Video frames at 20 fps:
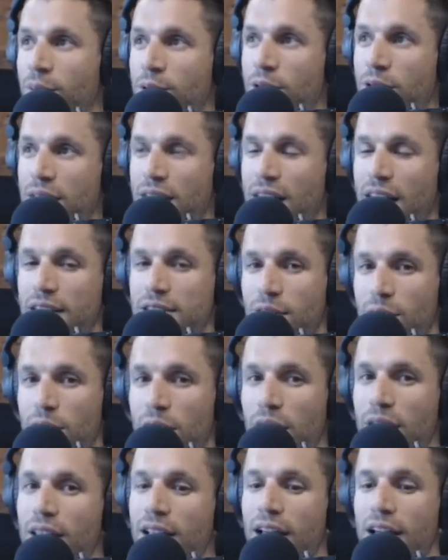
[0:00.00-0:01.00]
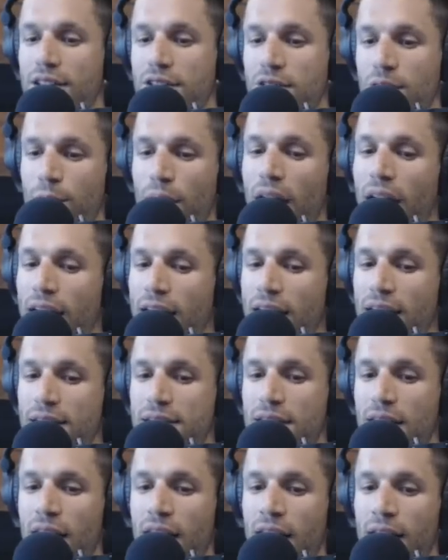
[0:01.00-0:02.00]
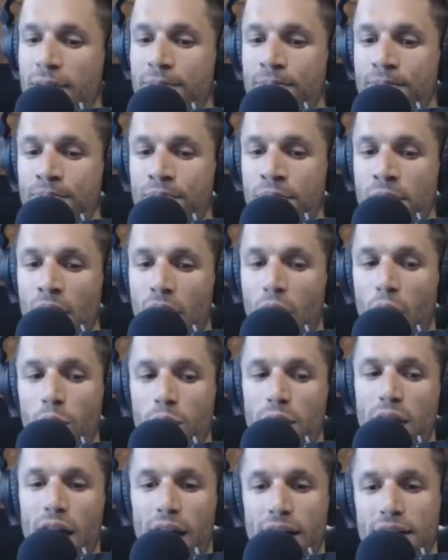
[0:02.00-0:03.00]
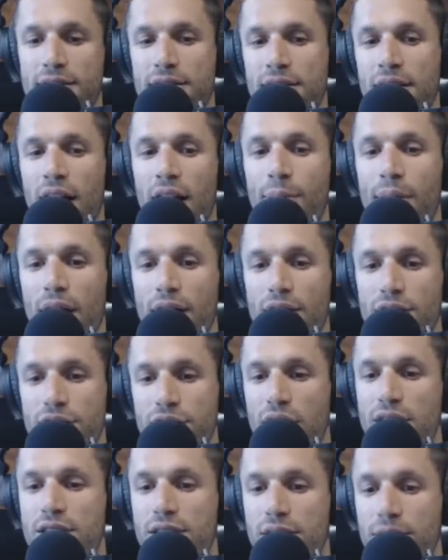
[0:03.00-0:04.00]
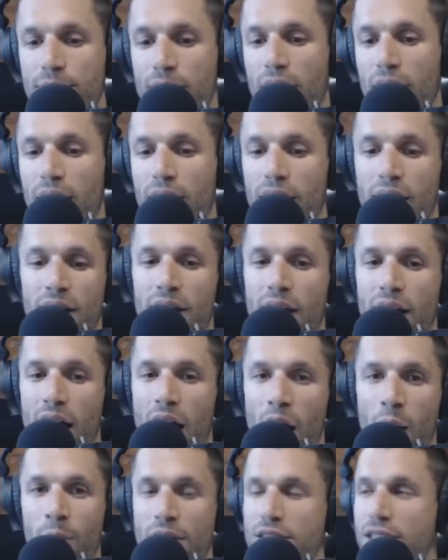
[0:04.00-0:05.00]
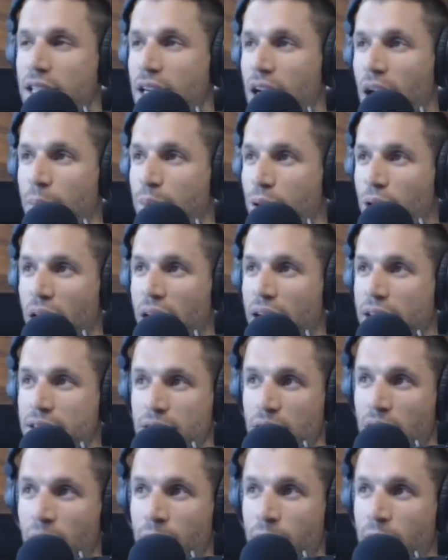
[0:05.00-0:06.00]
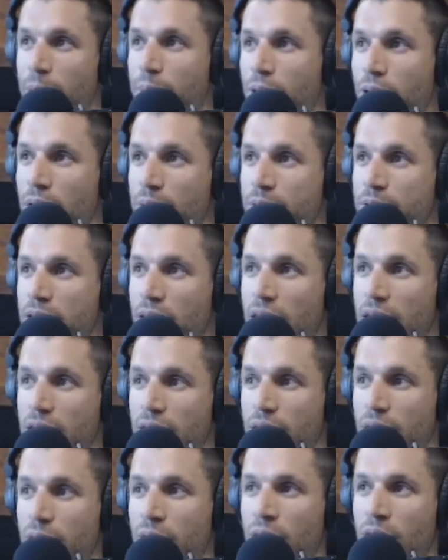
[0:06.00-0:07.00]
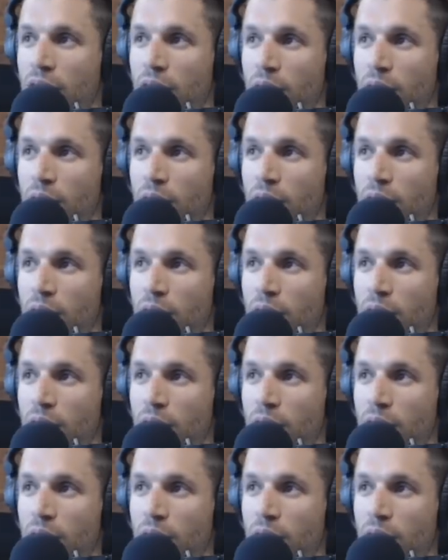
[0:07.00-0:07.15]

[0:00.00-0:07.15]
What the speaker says: From doing that. So looking at your body and saying, okay, it's not just about how much can I press or how many pull-ups can I do.